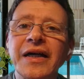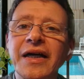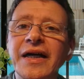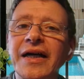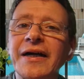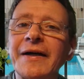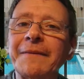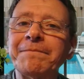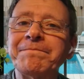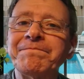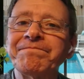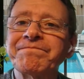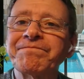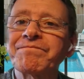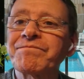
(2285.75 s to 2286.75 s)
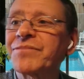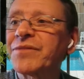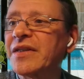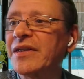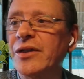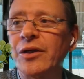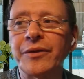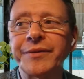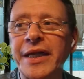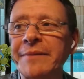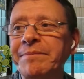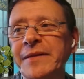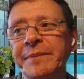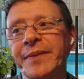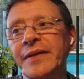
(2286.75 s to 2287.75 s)

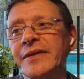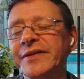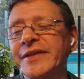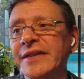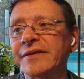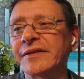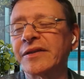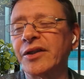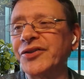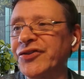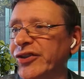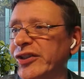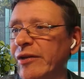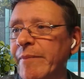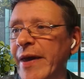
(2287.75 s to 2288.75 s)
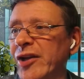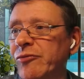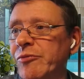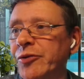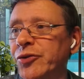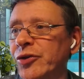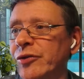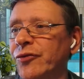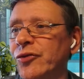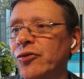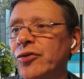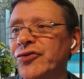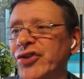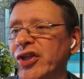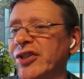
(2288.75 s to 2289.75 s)
And people that consider management
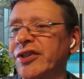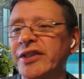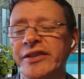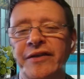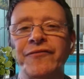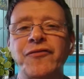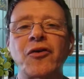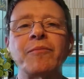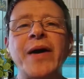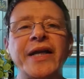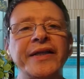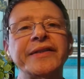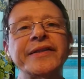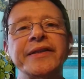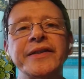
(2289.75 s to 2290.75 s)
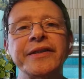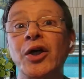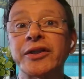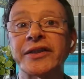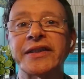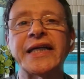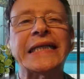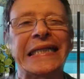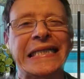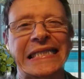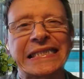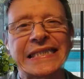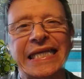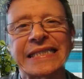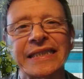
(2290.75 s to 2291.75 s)
review just as a formality, not a
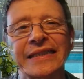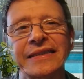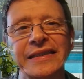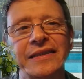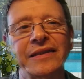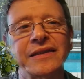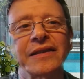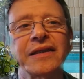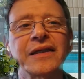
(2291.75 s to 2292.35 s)
necessity.